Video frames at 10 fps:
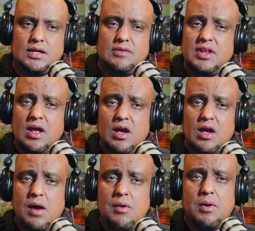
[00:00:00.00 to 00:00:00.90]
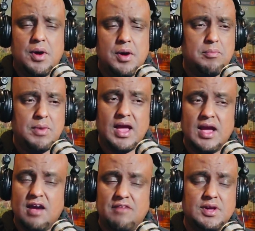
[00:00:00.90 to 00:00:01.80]
Even our
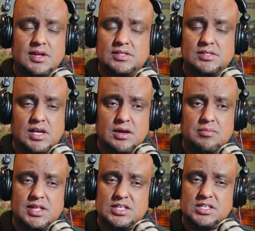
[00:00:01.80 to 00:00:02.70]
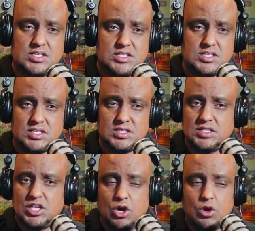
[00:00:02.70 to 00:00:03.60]
black African brothers and sisters,
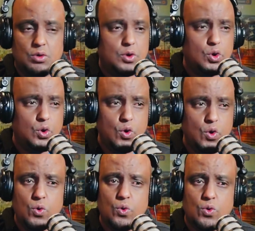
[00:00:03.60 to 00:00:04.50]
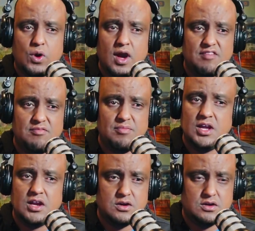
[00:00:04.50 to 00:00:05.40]
who have been
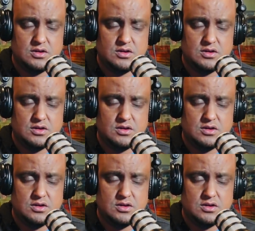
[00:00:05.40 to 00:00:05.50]
here